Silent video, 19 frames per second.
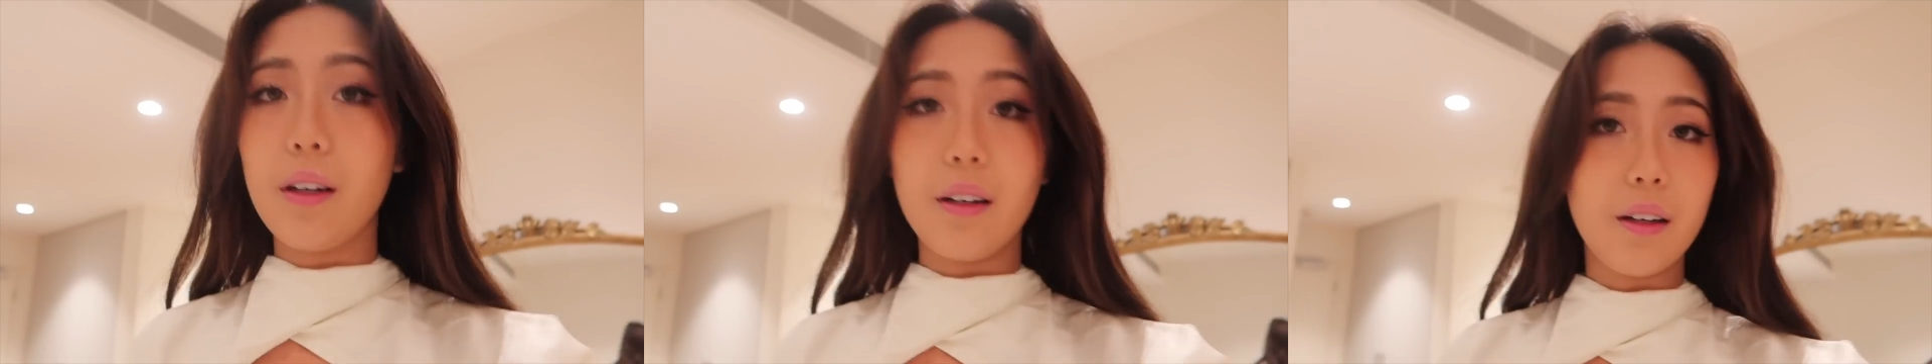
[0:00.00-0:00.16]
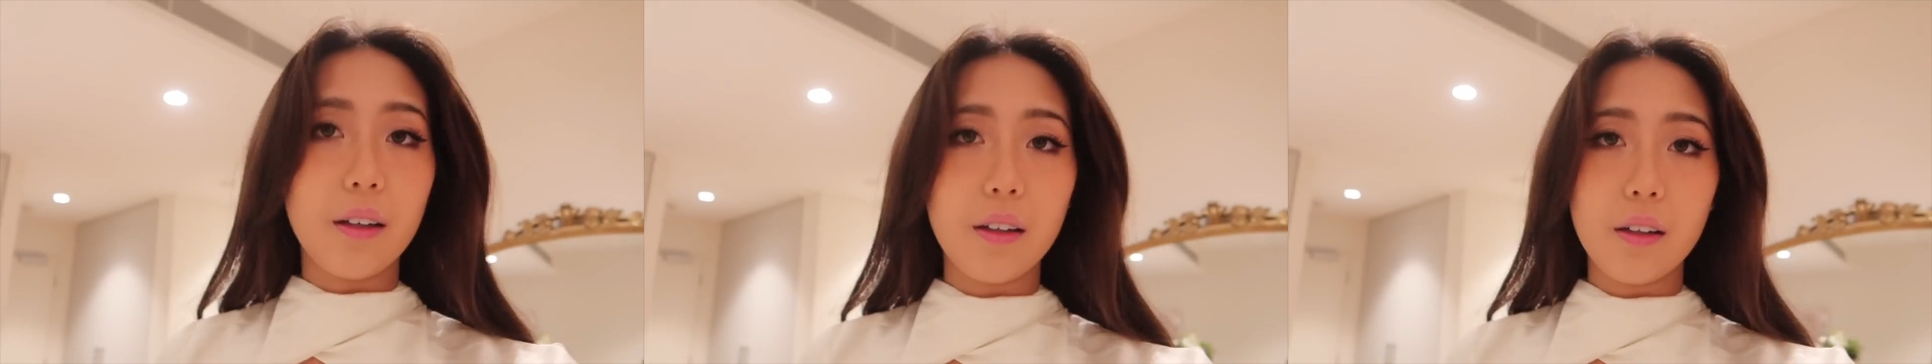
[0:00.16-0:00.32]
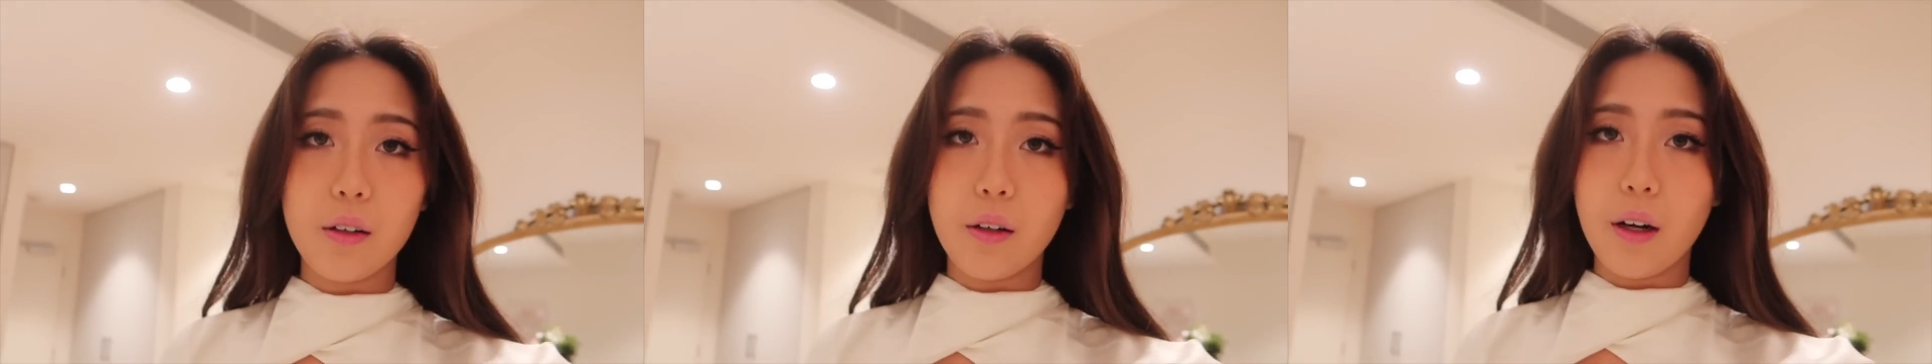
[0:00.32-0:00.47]

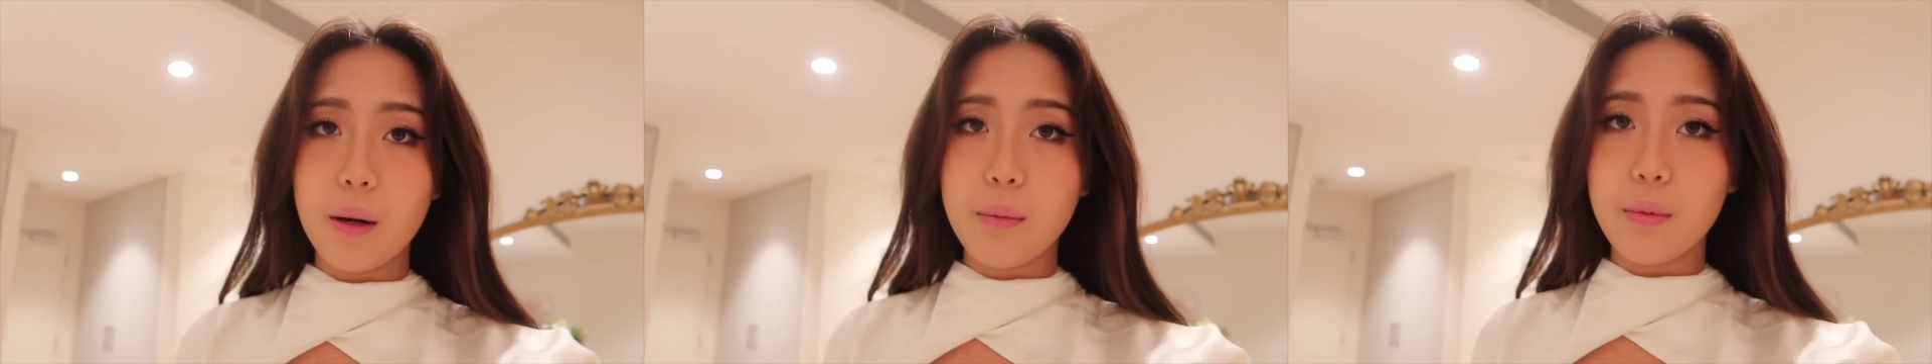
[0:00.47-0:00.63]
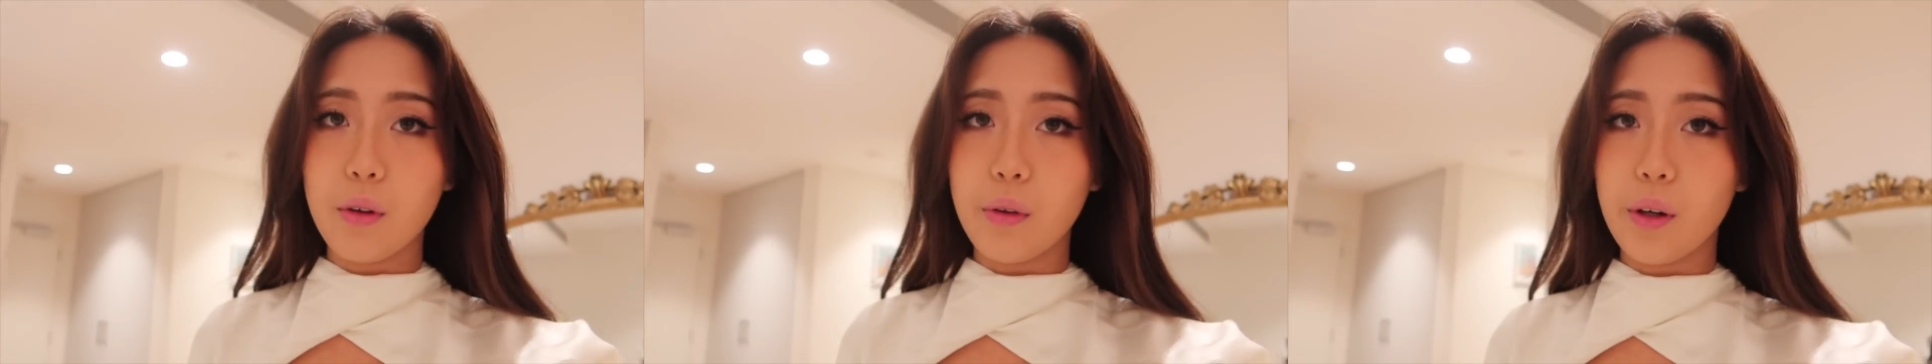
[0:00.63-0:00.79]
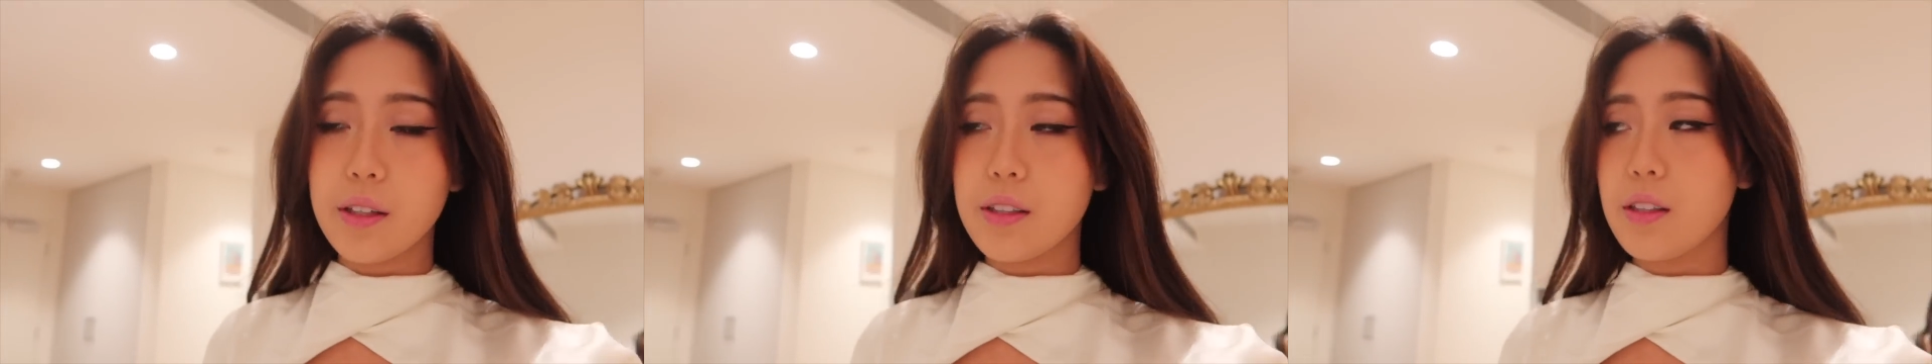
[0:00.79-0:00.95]
gonna grab
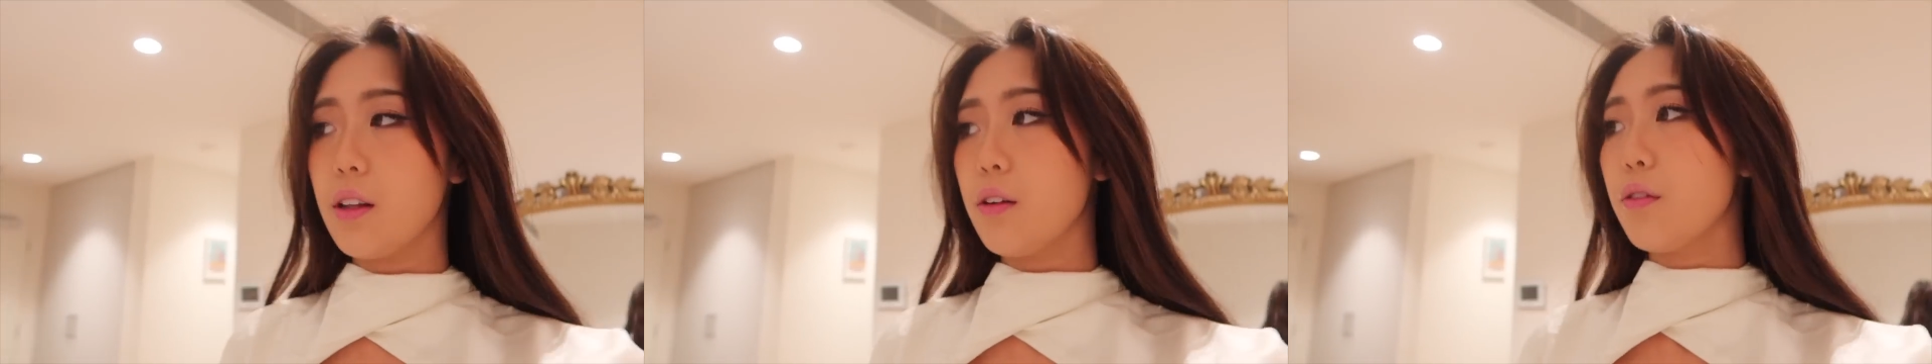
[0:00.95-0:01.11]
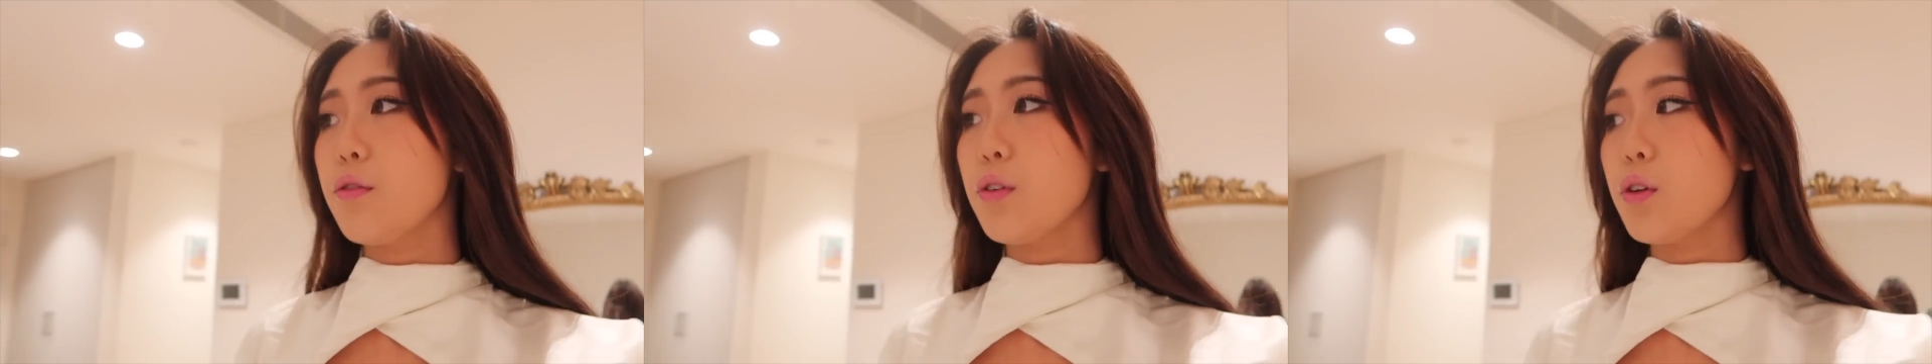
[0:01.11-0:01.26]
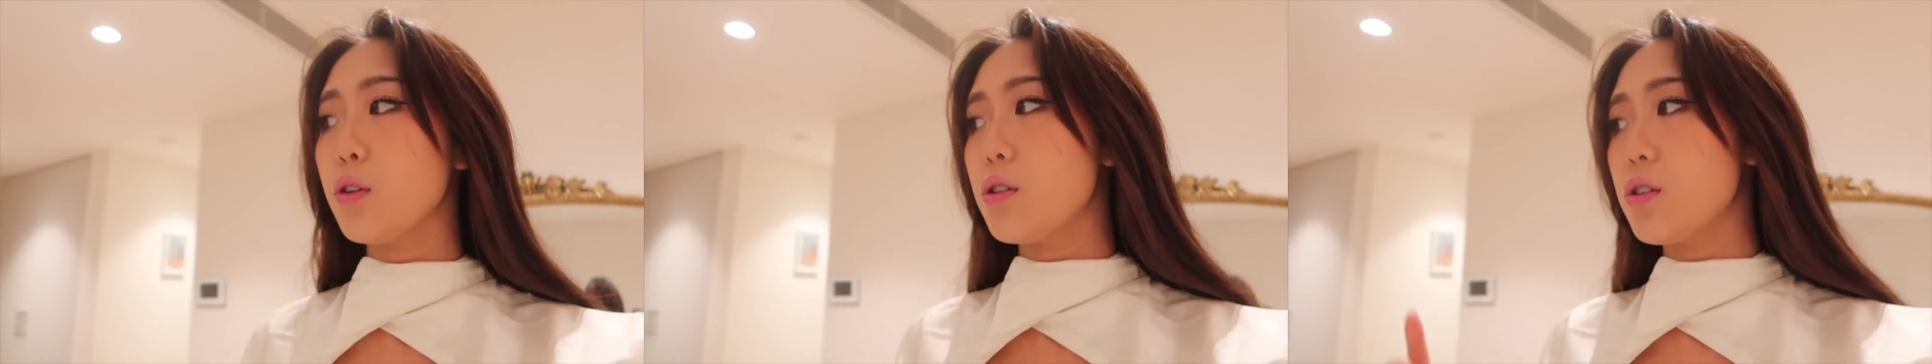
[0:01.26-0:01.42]
the rest of the
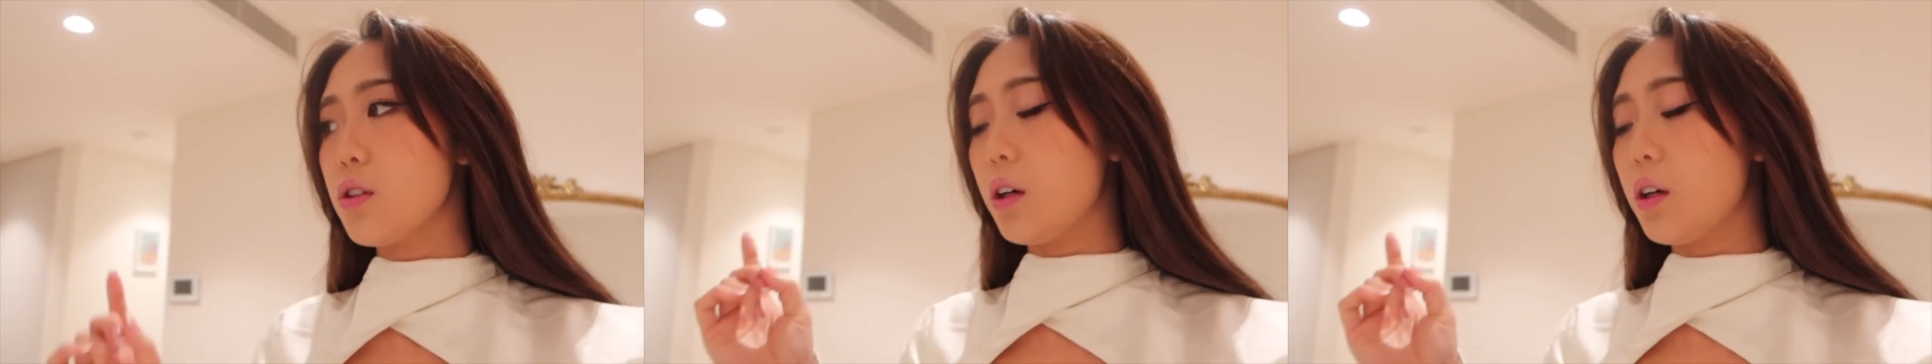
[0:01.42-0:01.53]
food.